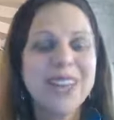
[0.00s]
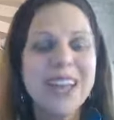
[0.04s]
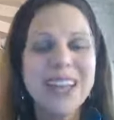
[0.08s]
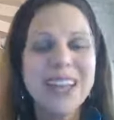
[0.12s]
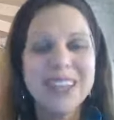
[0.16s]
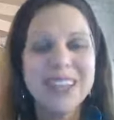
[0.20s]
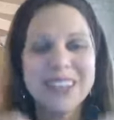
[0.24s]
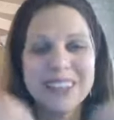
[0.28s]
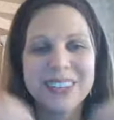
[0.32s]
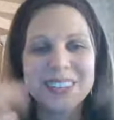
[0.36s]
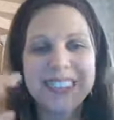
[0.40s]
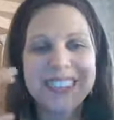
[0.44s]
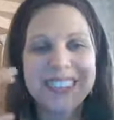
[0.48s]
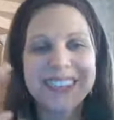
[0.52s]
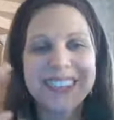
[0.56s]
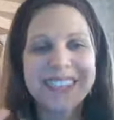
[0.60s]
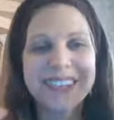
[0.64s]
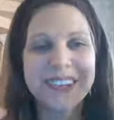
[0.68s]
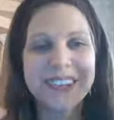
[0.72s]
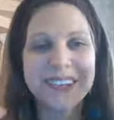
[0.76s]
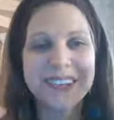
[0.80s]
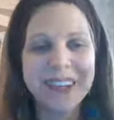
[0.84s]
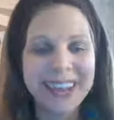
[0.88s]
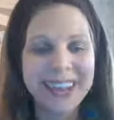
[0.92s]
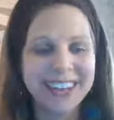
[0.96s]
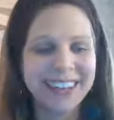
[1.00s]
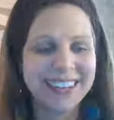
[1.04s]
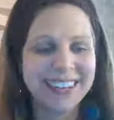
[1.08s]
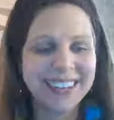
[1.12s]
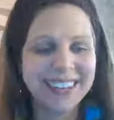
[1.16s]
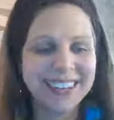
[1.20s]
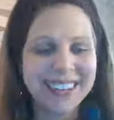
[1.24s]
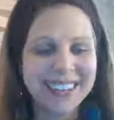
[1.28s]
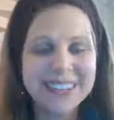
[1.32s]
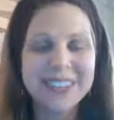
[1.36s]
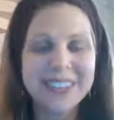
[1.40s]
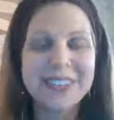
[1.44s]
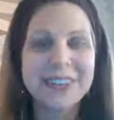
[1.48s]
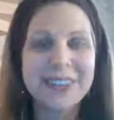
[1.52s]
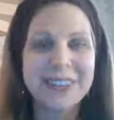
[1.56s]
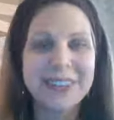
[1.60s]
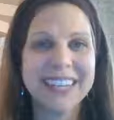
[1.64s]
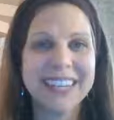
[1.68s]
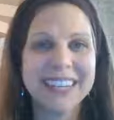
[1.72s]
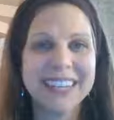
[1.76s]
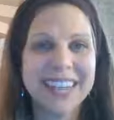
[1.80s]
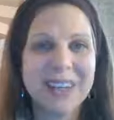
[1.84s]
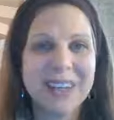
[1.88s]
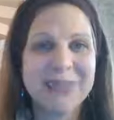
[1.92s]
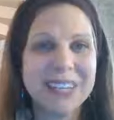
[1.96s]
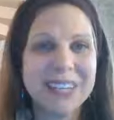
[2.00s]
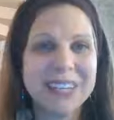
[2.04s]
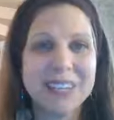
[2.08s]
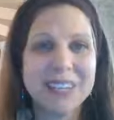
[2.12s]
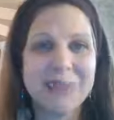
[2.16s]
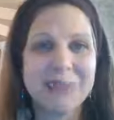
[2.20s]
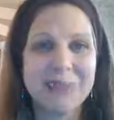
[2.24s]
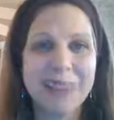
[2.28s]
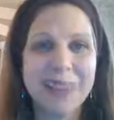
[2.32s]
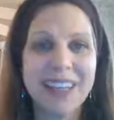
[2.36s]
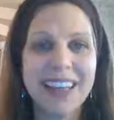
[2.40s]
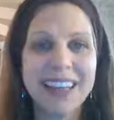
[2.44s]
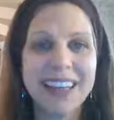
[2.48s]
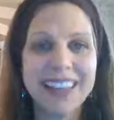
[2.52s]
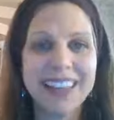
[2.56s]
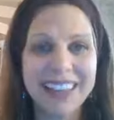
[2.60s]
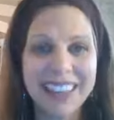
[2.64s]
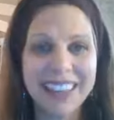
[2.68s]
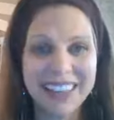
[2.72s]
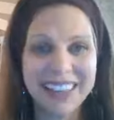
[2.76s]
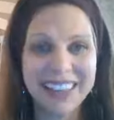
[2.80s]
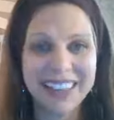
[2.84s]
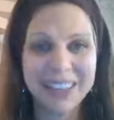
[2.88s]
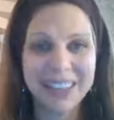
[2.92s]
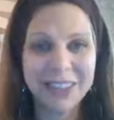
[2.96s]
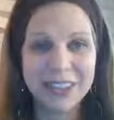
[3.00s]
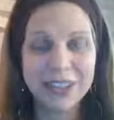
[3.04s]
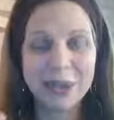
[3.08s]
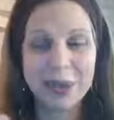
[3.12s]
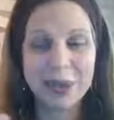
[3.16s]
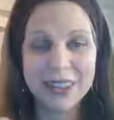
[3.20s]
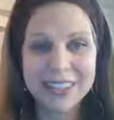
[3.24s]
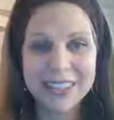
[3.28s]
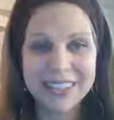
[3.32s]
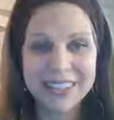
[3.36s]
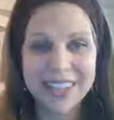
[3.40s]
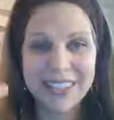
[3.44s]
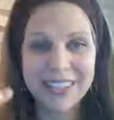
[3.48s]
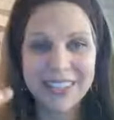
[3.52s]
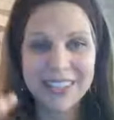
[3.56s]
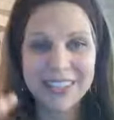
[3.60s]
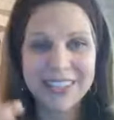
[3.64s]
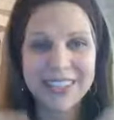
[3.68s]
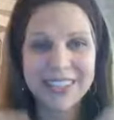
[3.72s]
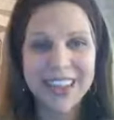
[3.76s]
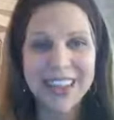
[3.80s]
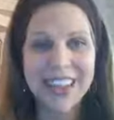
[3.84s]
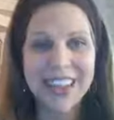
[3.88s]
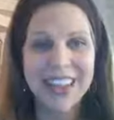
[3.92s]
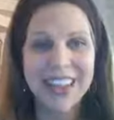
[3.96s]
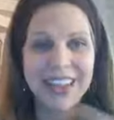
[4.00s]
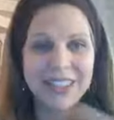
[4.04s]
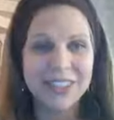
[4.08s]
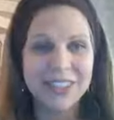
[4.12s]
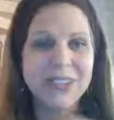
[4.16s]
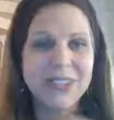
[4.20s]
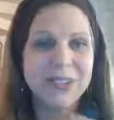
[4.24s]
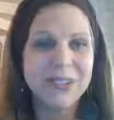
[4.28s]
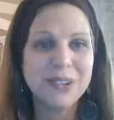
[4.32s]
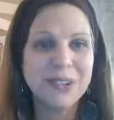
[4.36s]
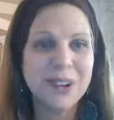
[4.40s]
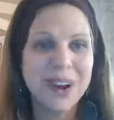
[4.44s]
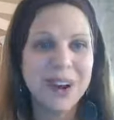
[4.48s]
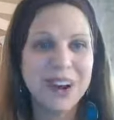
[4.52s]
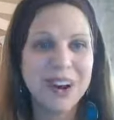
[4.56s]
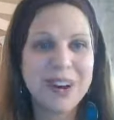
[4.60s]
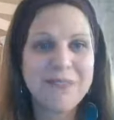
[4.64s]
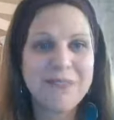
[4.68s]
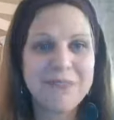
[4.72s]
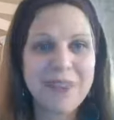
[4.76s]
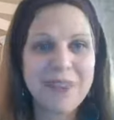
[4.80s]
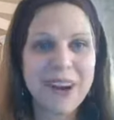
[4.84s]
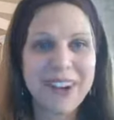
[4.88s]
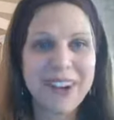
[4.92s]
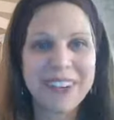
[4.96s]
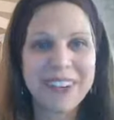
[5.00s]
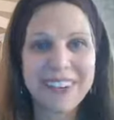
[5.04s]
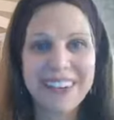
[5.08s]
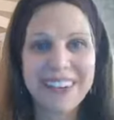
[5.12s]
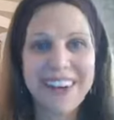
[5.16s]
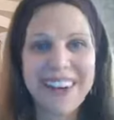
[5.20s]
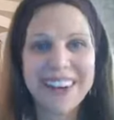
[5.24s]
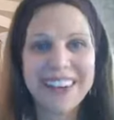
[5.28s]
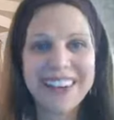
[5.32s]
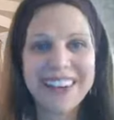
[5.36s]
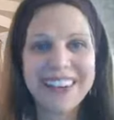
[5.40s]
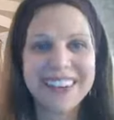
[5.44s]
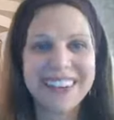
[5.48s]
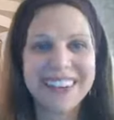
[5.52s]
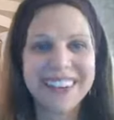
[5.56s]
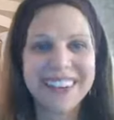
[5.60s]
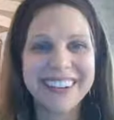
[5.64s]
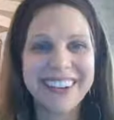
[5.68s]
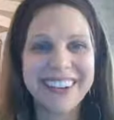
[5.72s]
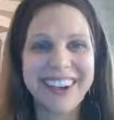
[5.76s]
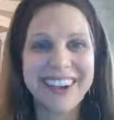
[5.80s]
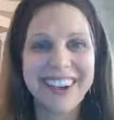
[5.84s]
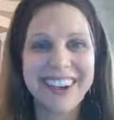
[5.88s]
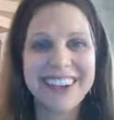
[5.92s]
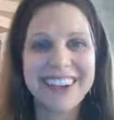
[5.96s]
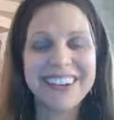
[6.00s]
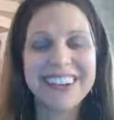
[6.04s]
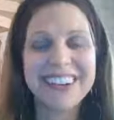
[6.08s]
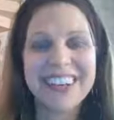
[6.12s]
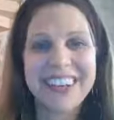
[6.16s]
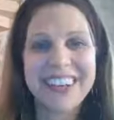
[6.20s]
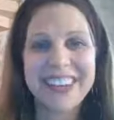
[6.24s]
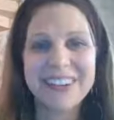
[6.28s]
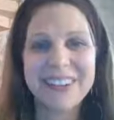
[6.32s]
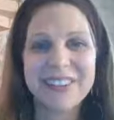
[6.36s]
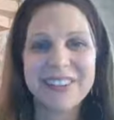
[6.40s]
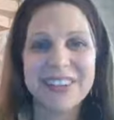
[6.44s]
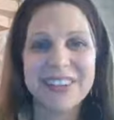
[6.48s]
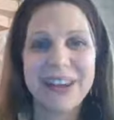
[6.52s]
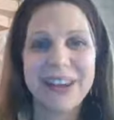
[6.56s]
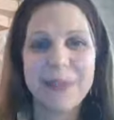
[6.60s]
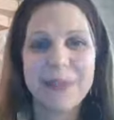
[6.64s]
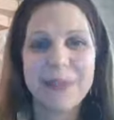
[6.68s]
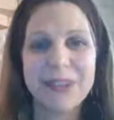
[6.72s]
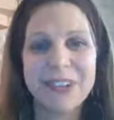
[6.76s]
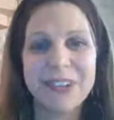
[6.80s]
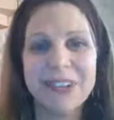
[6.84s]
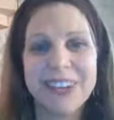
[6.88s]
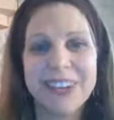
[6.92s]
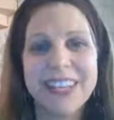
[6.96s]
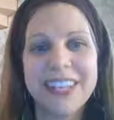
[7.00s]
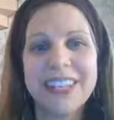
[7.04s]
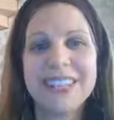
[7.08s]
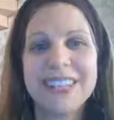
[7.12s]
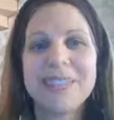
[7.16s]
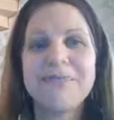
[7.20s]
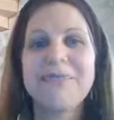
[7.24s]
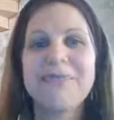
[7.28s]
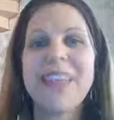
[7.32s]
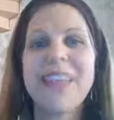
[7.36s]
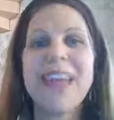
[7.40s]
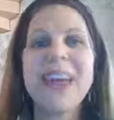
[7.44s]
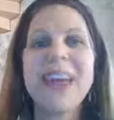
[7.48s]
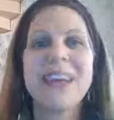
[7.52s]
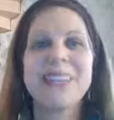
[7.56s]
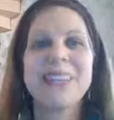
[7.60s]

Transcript: So this is a great time to just plug in to ourselves and to our inner gifts and opportunities.